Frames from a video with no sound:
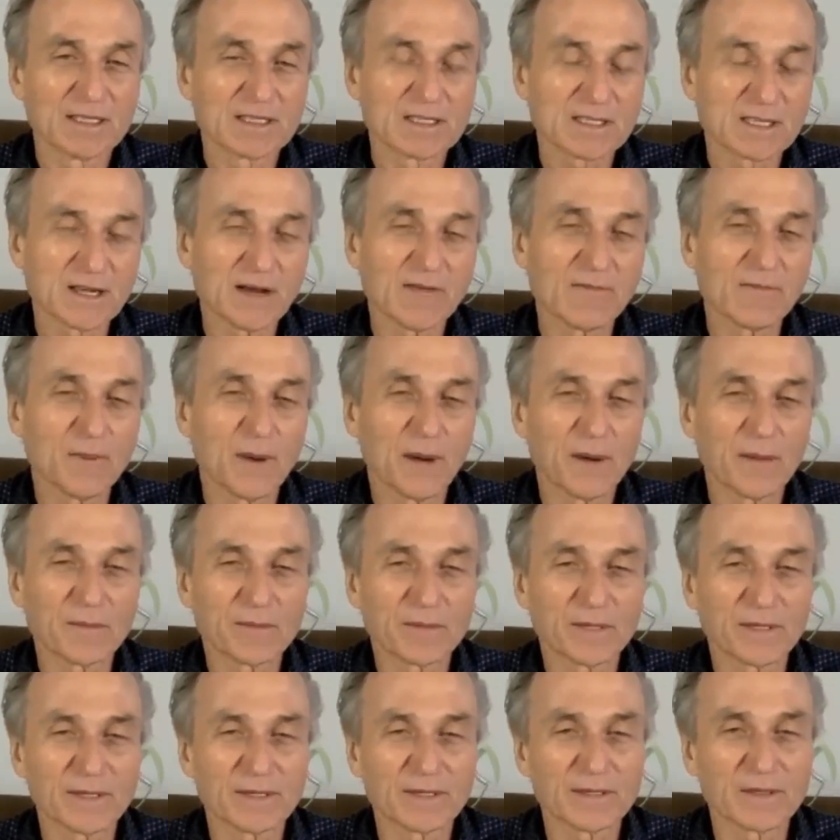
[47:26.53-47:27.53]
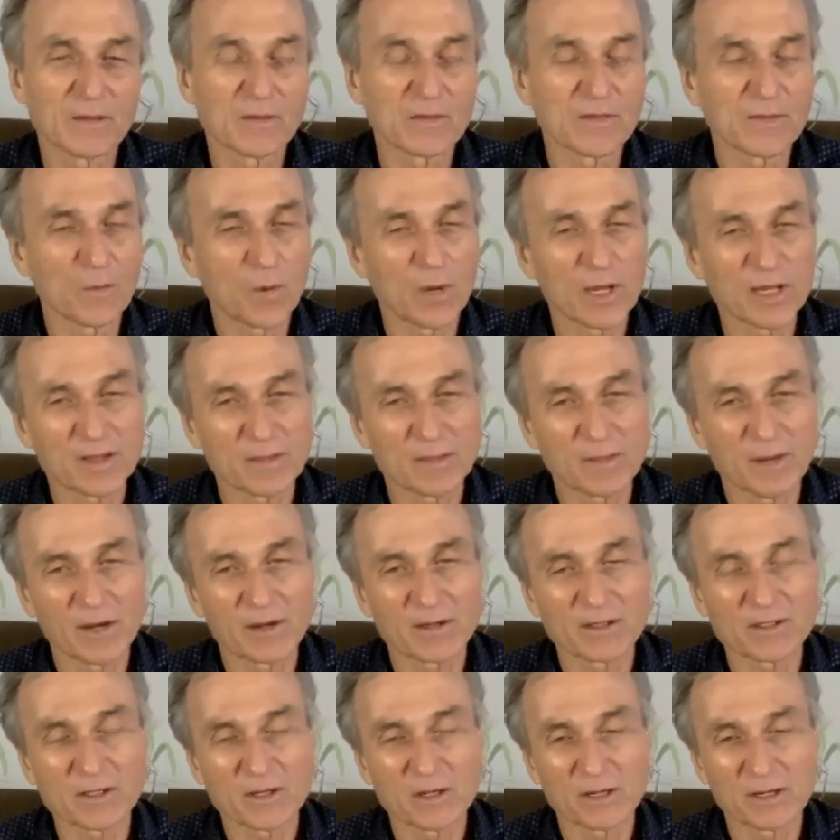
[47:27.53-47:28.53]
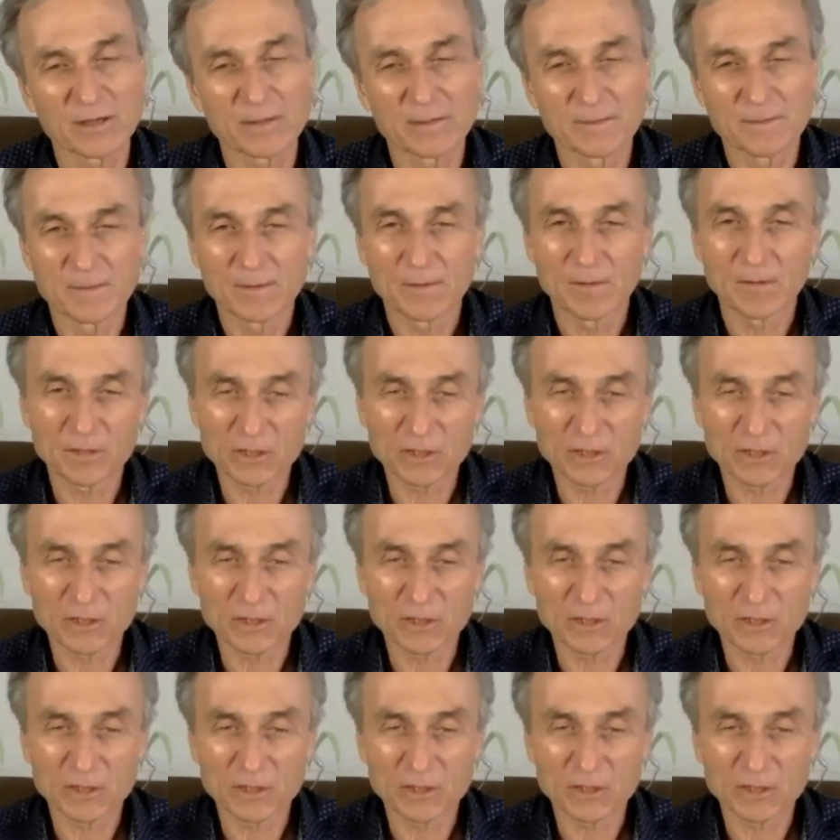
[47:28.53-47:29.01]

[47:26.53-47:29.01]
stuff pumpkin and the way that Mary's gonna.